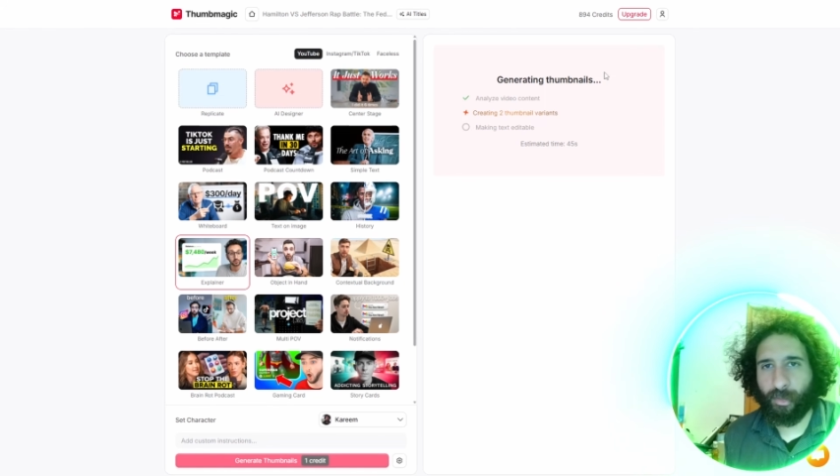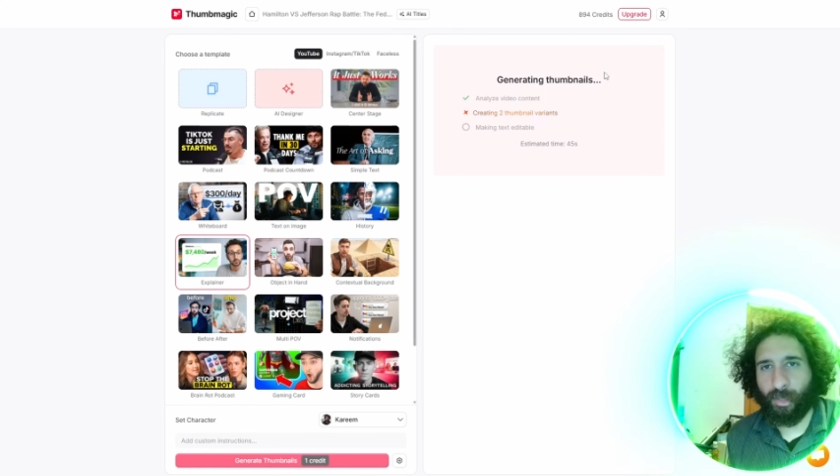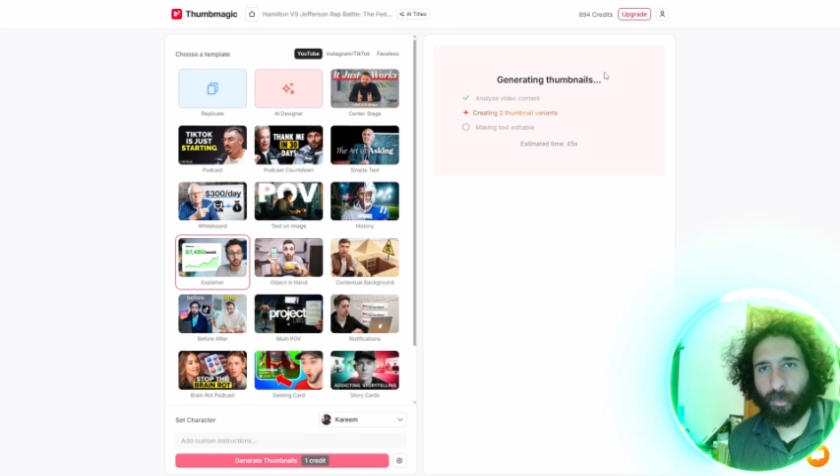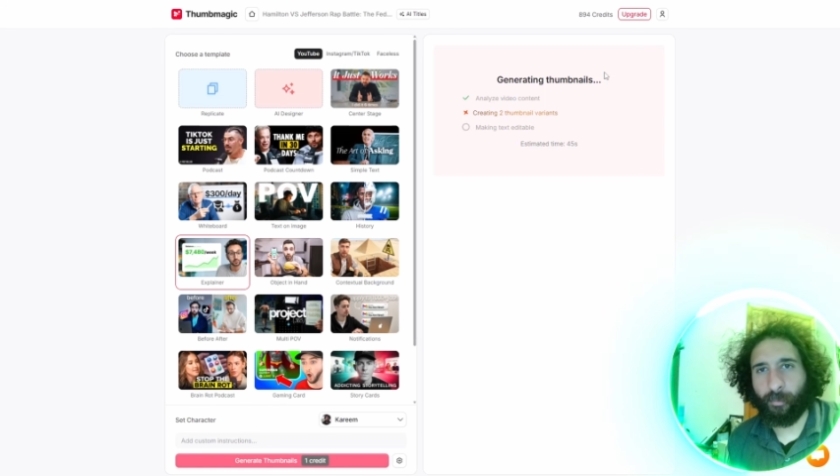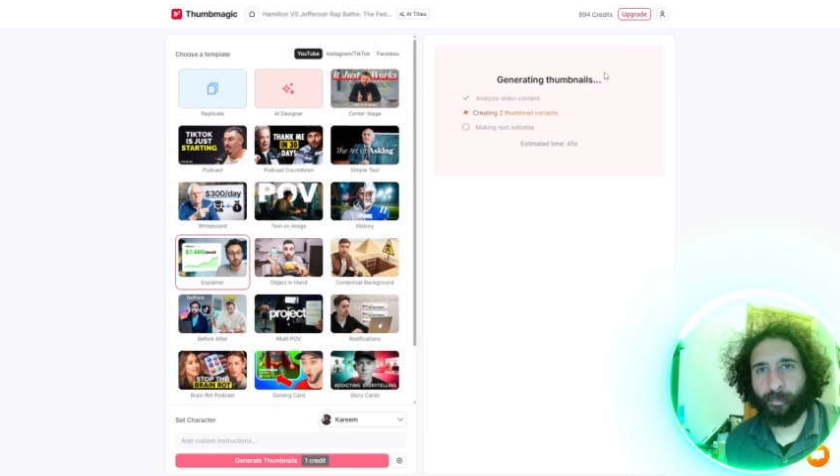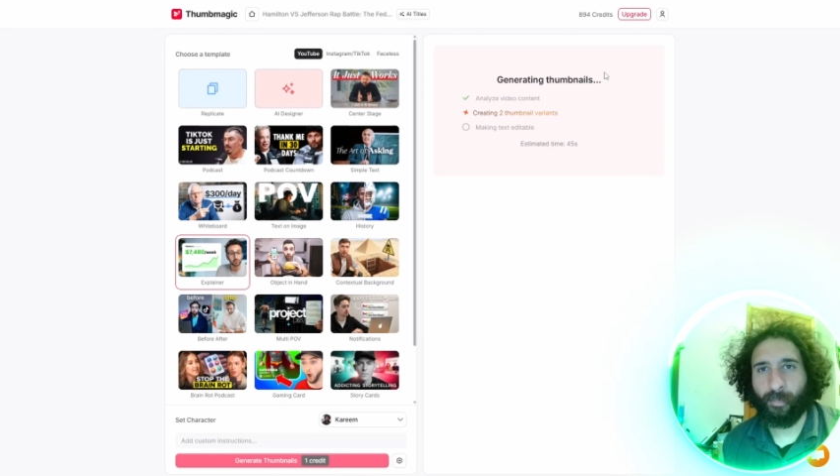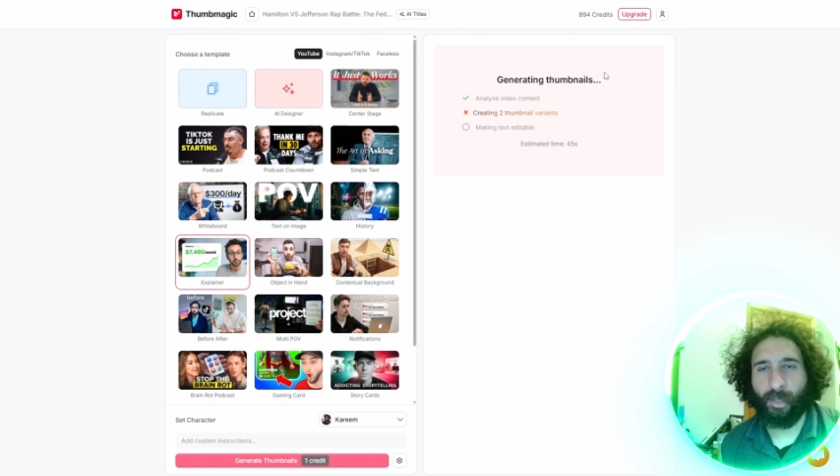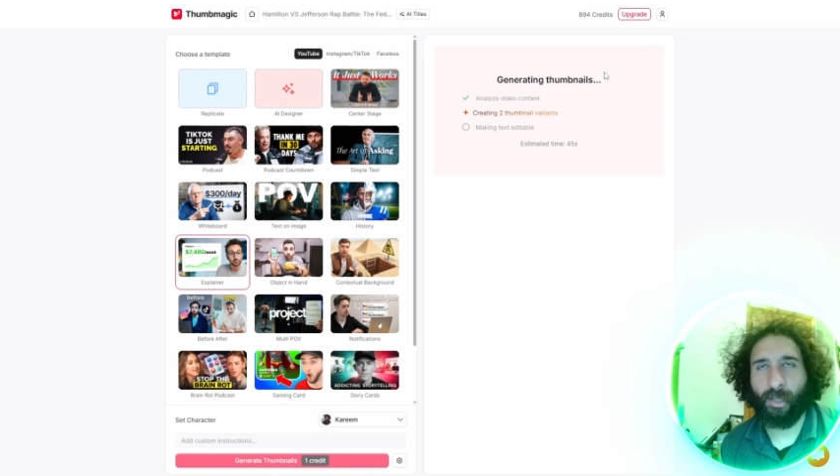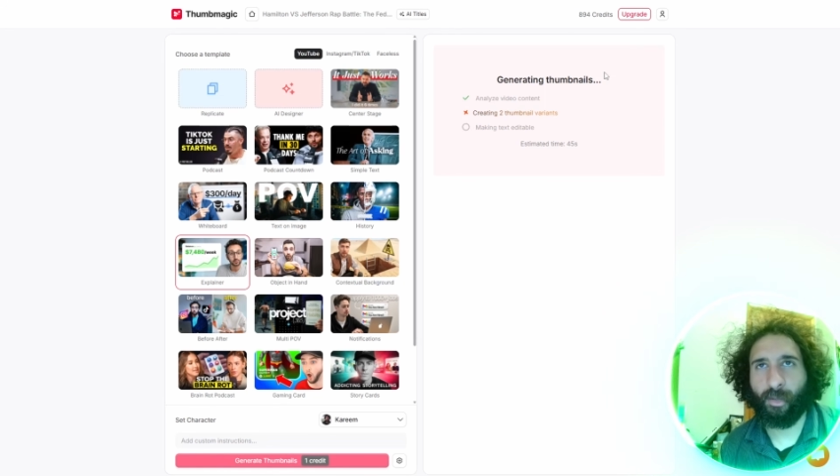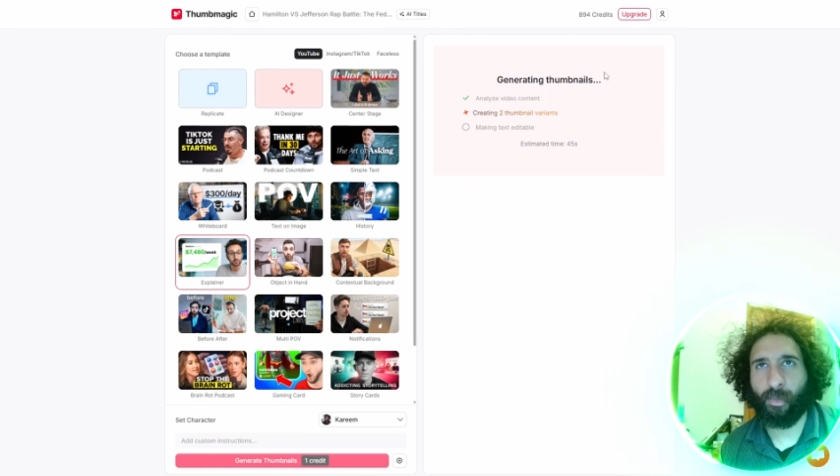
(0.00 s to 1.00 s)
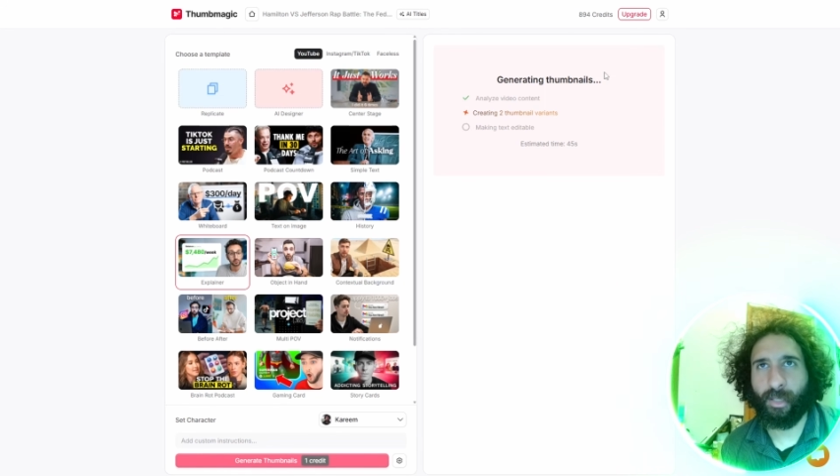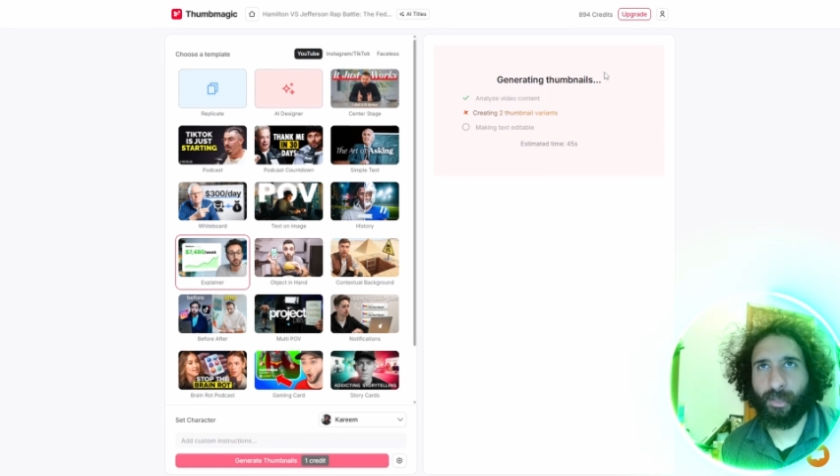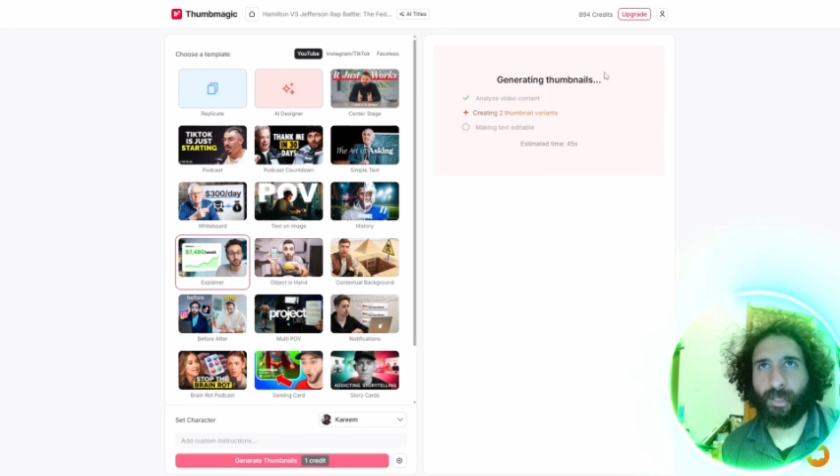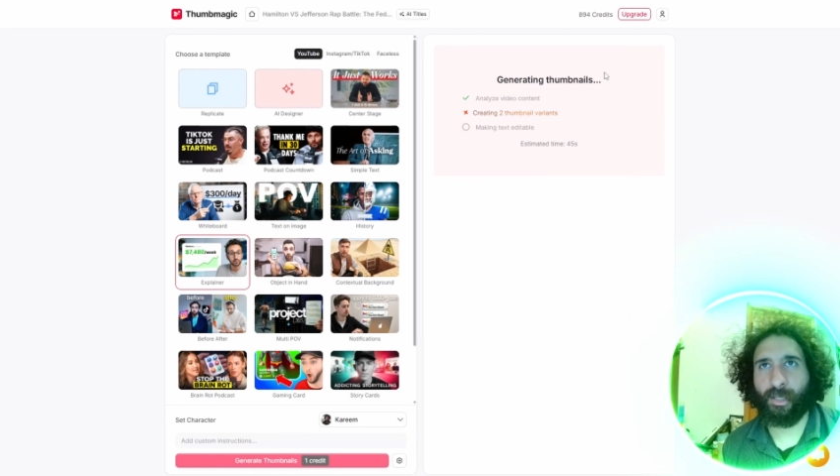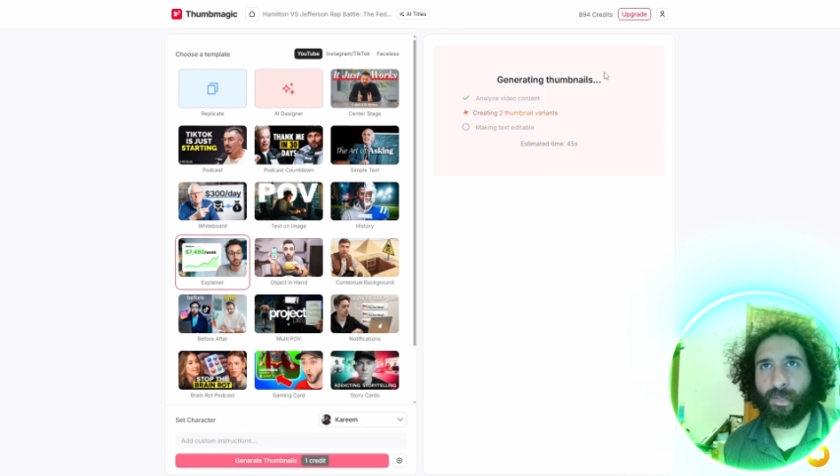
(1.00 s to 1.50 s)
So here we can
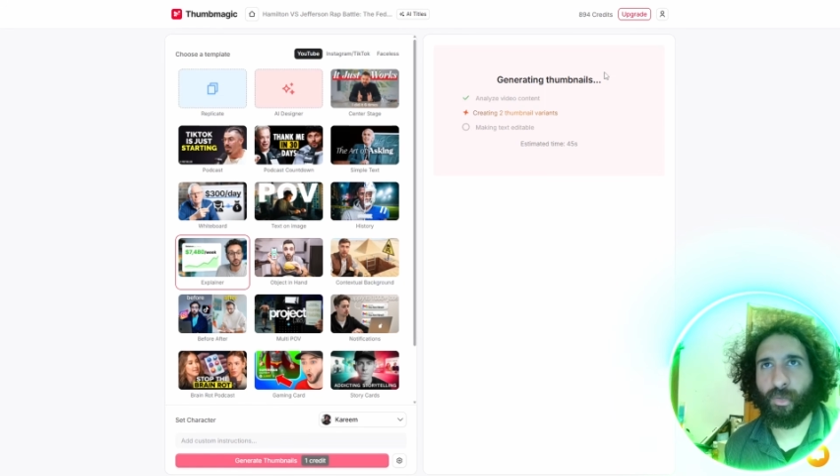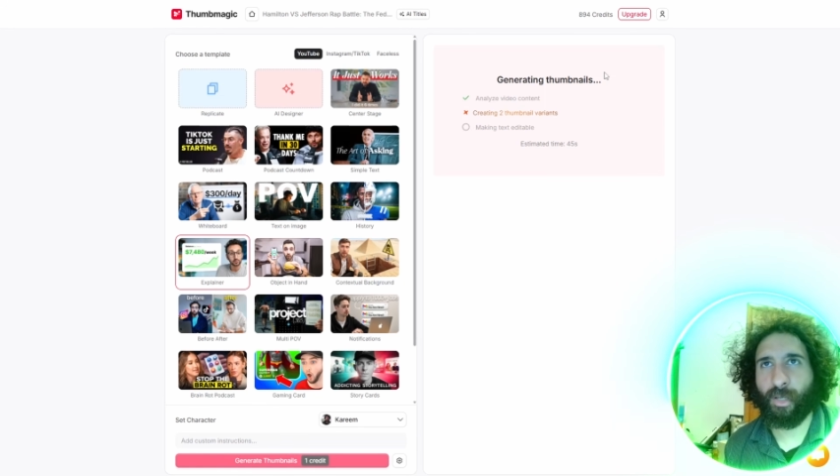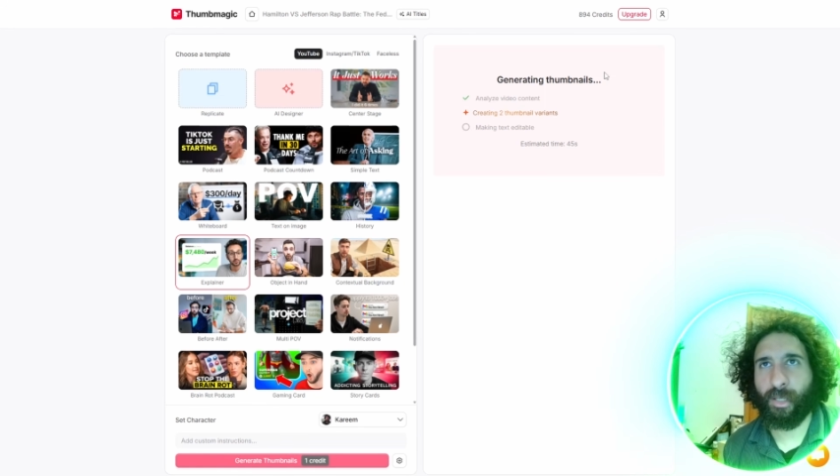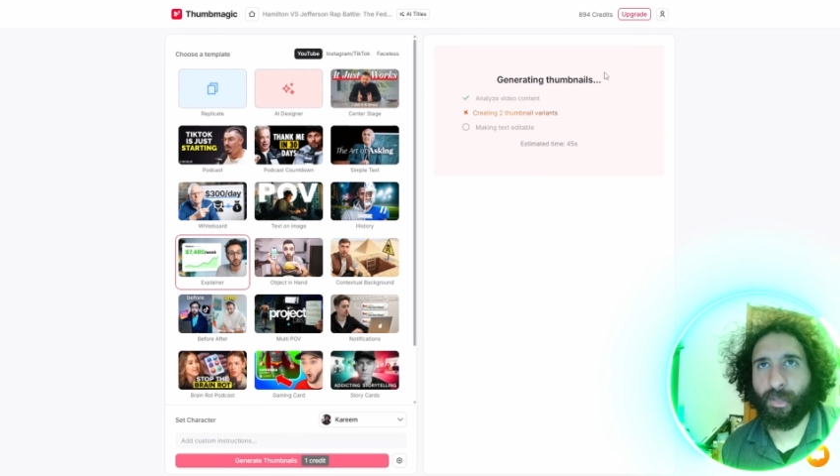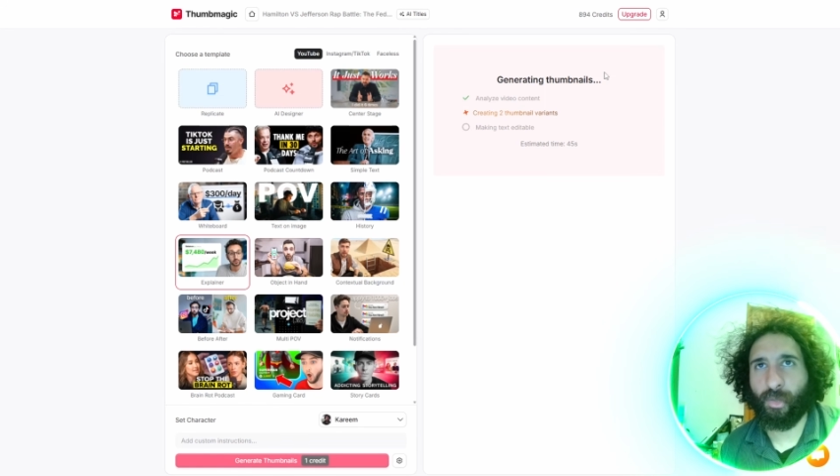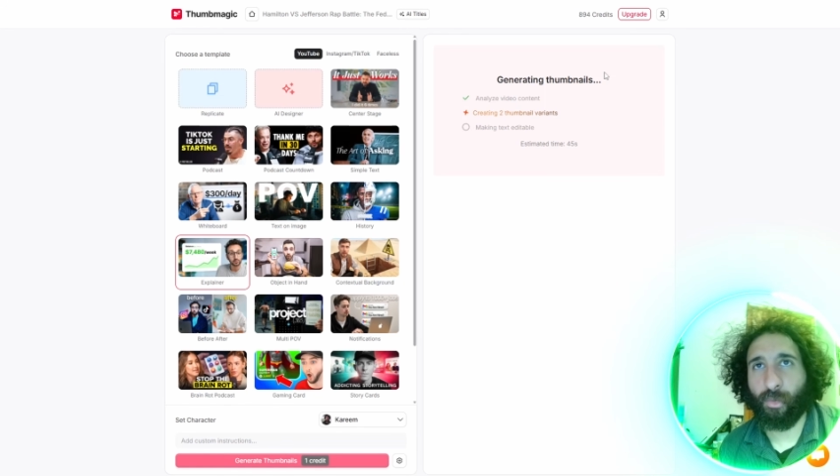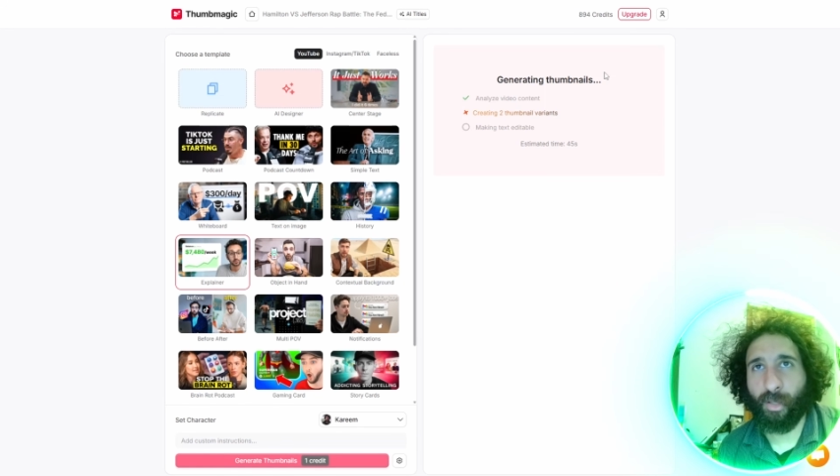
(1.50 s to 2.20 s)
see it's creating 2